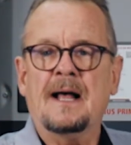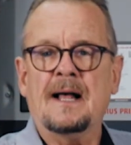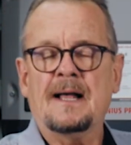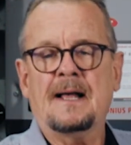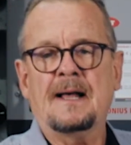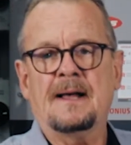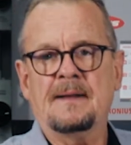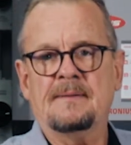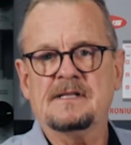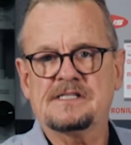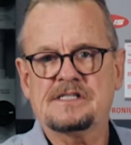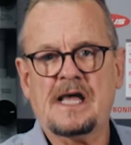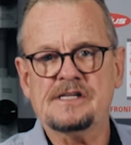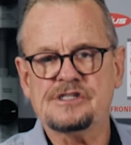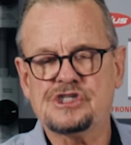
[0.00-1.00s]

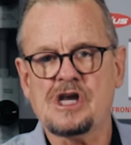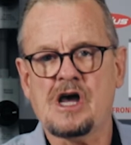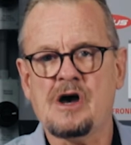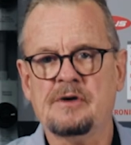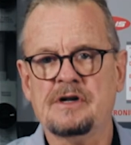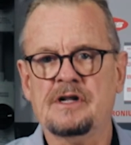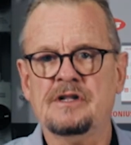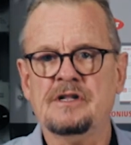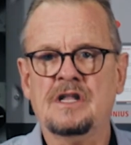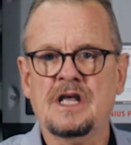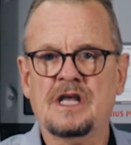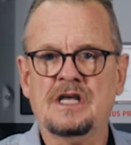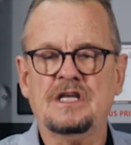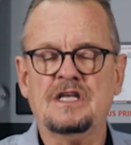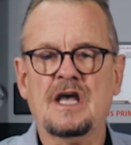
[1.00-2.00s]
As shown in
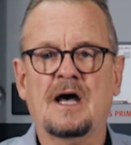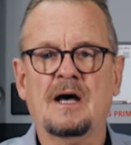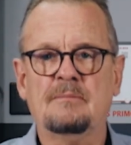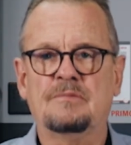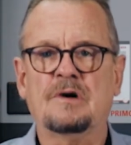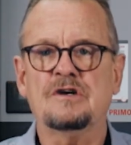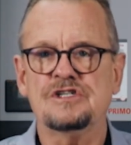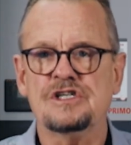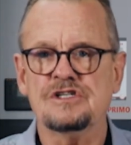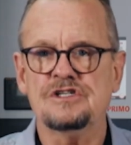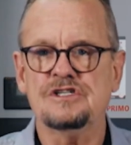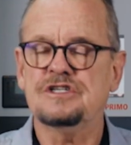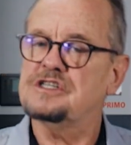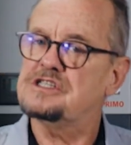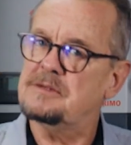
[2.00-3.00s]
the brochure
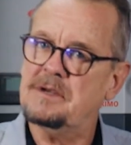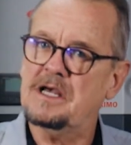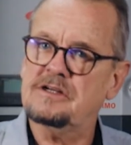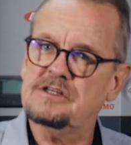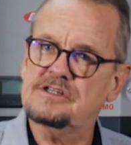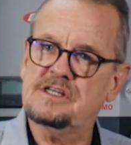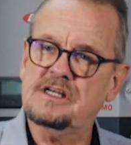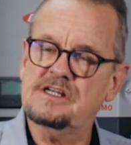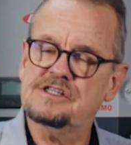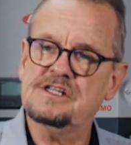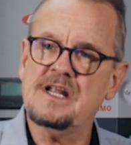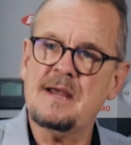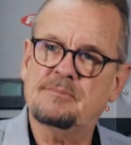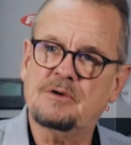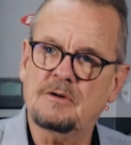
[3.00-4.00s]
you're just about to see a
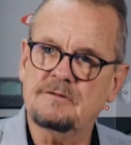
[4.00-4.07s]
snap